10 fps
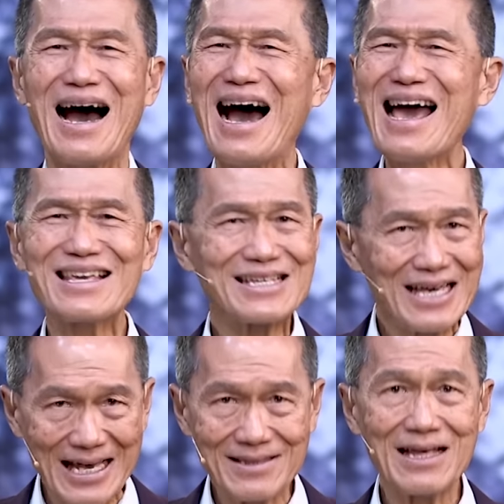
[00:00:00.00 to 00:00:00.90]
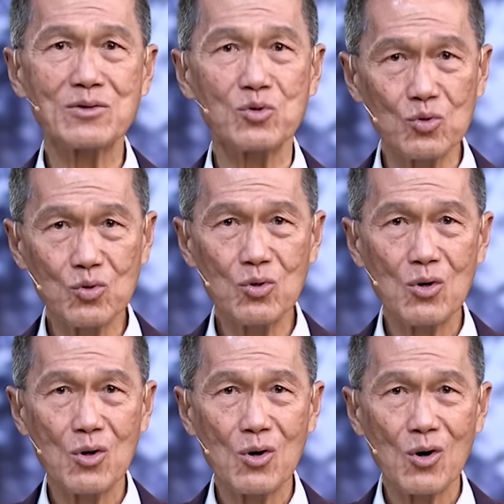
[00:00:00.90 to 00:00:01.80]
I cannot do
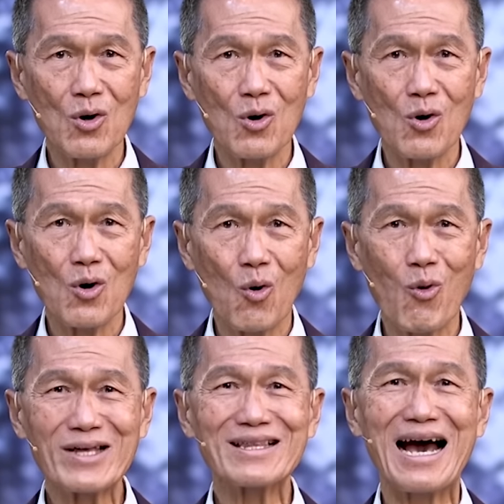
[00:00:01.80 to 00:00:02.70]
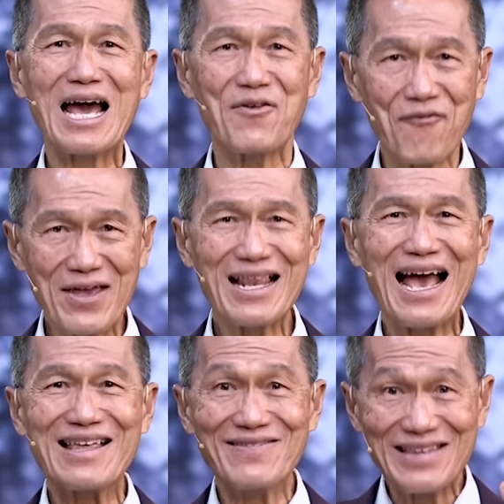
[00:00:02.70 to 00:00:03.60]
what I feel
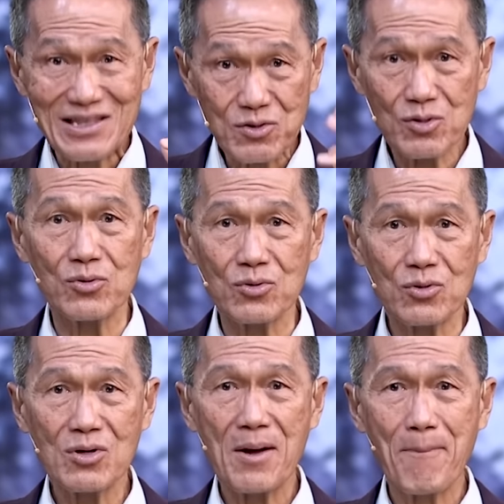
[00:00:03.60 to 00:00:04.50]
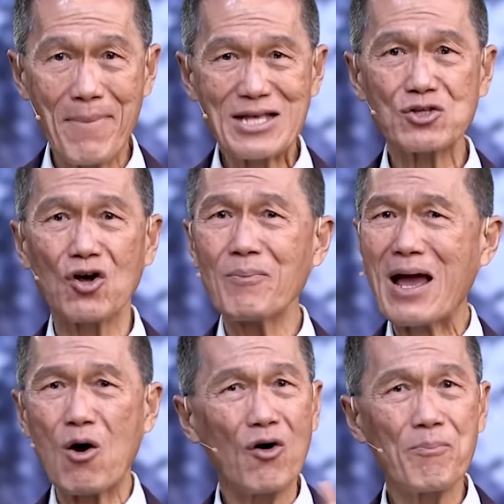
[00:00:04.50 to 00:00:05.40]
I need to do based on
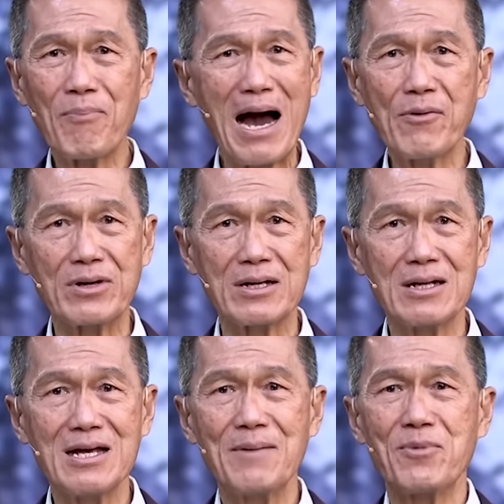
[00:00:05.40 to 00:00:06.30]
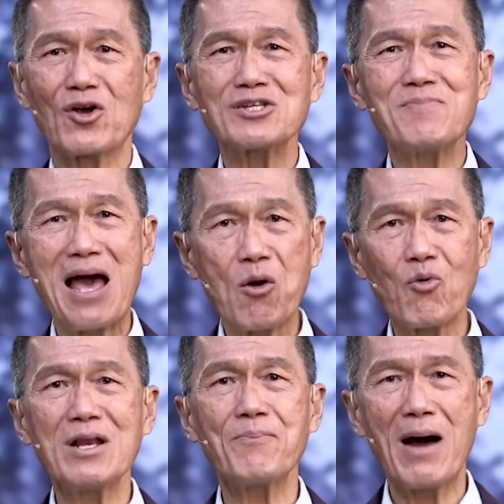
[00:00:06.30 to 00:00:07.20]
my own power, because my
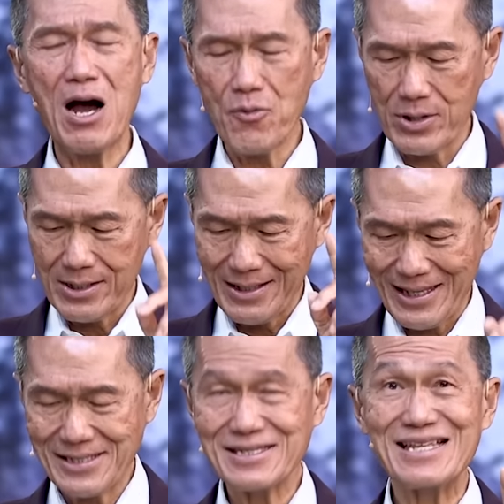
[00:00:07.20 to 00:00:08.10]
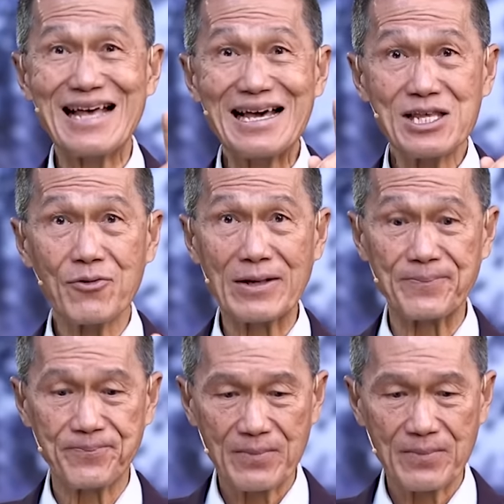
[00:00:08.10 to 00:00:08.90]
willpower is inadequate.